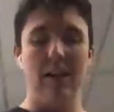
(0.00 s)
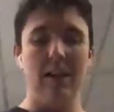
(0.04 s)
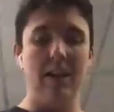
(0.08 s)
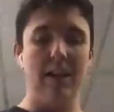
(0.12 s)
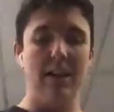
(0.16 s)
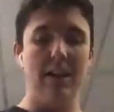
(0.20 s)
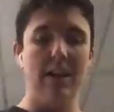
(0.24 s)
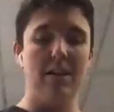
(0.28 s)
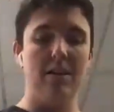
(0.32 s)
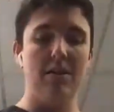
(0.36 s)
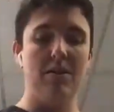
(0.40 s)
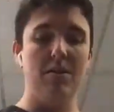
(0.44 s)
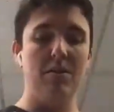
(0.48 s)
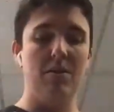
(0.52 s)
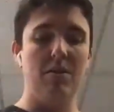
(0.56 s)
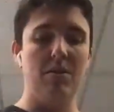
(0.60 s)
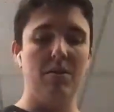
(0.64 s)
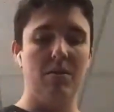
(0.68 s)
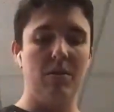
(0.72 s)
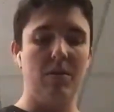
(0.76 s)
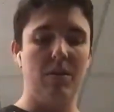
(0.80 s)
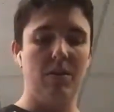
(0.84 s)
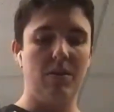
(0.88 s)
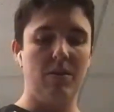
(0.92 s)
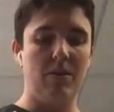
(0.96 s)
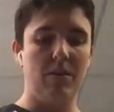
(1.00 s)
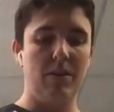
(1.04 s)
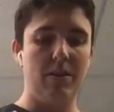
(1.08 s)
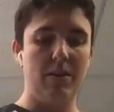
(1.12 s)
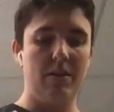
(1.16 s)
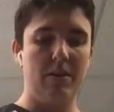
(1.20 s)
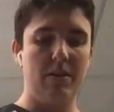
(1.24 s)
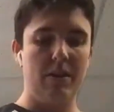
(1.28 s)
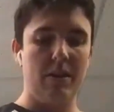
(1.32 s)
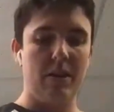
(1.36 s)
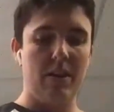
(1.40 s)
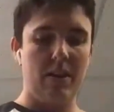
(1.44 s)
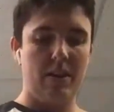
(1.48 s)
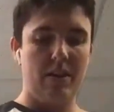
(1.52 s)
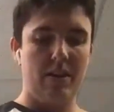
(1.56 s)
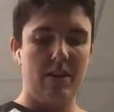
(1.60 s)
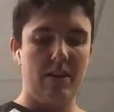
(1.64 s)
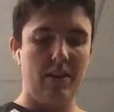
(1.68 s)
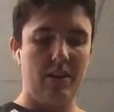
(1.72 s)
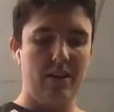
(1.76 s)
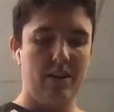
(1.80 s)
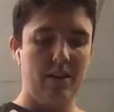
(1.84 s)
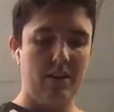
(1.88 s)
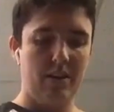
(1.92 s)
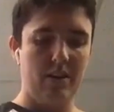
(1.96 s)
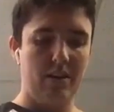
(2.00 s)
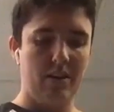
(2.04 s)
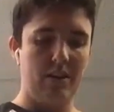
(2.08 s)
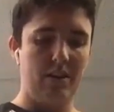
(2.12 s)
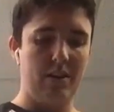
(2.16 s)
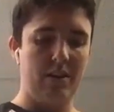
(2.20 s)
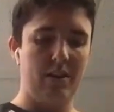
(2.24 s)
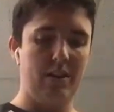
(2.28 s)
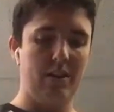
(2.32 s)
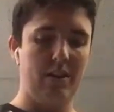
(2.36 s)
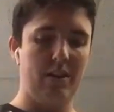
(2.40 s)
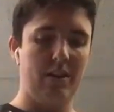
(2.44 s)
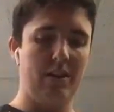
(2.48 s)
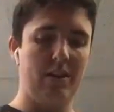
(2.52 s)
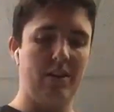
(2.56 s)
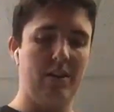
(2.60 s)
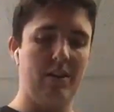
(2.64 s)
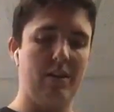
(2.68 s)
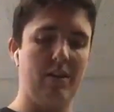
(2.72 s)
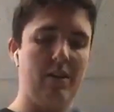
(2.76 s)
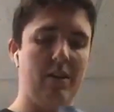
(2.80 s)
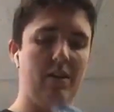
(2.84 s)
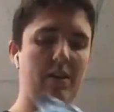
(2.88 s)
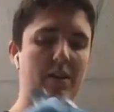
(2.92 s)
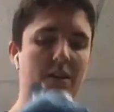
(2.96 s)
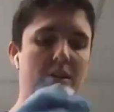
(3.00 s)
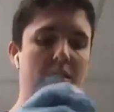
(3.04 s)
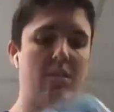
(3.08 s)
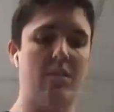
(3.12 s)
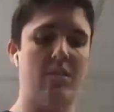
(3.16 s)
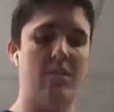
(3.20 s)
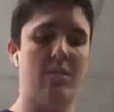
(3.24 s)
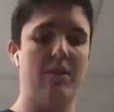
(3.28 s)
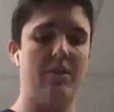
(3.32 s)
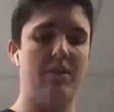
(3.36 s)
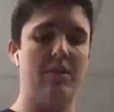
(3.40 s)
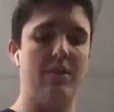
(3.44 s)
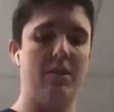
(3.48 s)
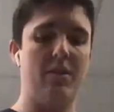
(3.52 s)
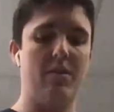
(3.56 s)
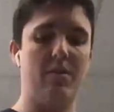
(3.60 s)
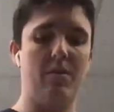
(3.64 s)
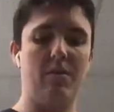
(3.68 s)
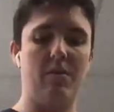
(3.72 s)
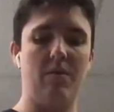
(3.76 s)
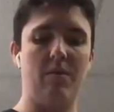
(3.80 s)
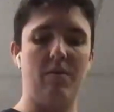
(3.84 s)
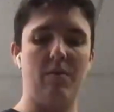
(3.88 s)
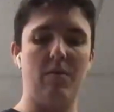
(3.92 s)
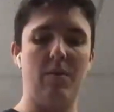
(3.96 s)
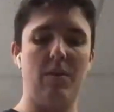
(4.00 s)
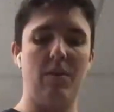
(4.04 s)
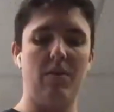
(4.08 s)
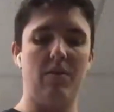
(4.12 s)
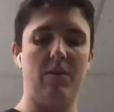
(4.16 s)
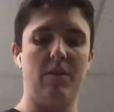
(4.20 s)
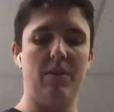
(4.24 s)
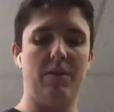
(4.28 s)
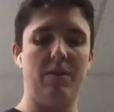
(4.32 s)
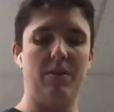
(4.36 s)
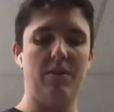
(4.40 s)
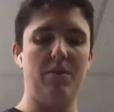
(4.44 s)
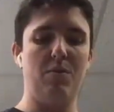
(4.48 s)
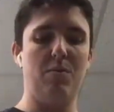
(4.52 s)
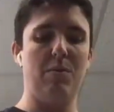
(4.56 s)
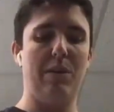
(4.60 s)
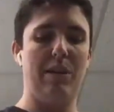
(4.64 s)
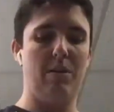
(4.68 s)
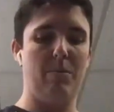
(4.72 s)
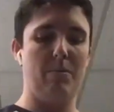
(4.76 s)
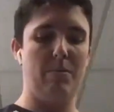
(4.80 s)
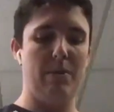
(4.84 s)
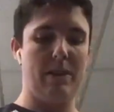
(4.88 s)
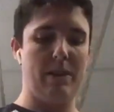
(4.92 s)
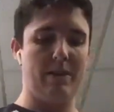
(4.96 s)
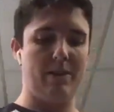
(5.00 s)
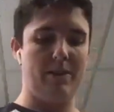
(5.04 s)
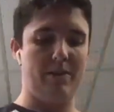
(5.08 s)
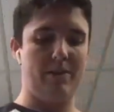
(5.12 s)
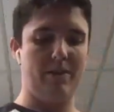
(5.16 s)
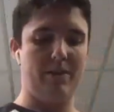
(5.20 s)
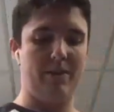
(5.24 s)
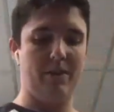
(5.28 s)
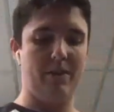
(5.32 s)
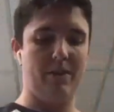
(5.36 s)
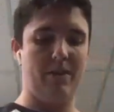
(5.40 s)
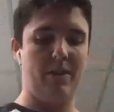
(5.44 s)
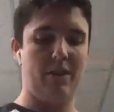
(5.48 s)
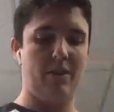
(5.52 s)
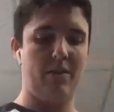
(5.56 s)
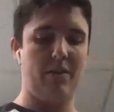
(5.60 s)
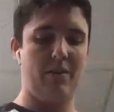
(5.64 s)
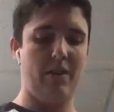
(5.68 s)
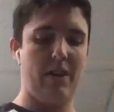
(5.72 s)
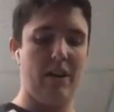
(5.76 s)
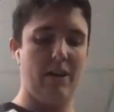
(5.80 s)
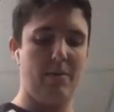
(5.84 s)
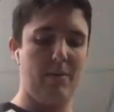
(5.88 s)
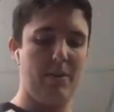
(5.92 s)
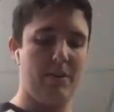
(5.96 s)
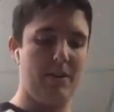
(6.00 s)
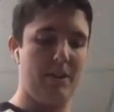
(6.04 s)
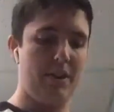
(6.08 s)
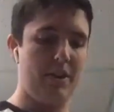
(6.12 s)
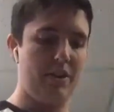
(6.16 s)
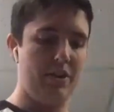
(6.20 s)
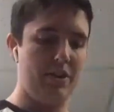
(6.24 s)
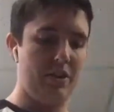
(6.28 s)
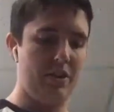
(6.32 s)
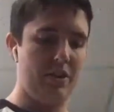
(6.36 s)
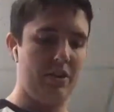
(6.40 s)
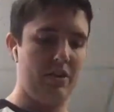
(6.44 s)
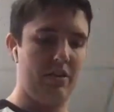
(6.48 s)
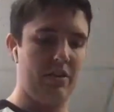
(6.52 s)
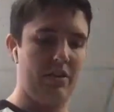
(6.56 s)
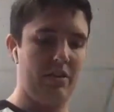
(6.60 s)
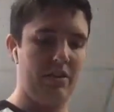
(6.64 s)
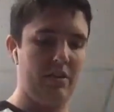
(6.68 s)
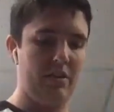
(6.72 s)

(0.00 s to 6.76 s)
Now we're going to take, actually, we're going to well mix the fragmentation